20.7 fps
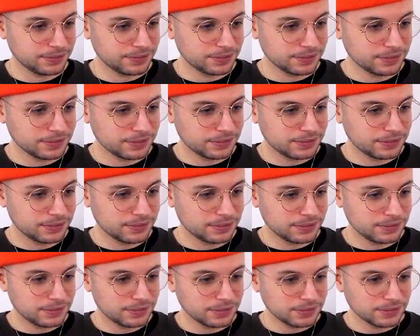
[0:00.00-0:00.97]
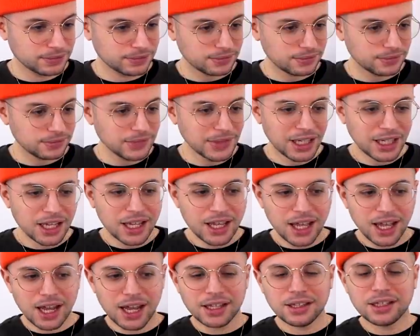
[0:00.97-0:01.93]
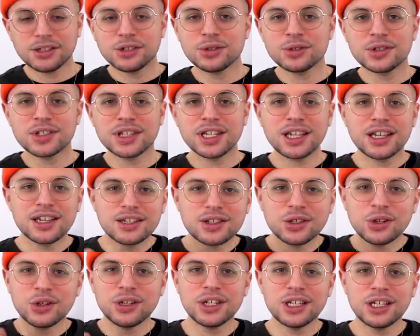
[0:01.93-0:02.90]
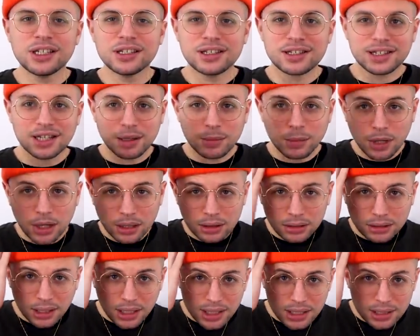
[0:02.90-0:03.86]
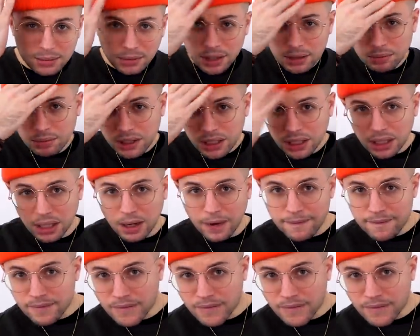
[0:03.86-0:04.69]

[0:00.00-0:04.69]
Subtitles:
Hey, did you see his hoodie, the same color as my beanie?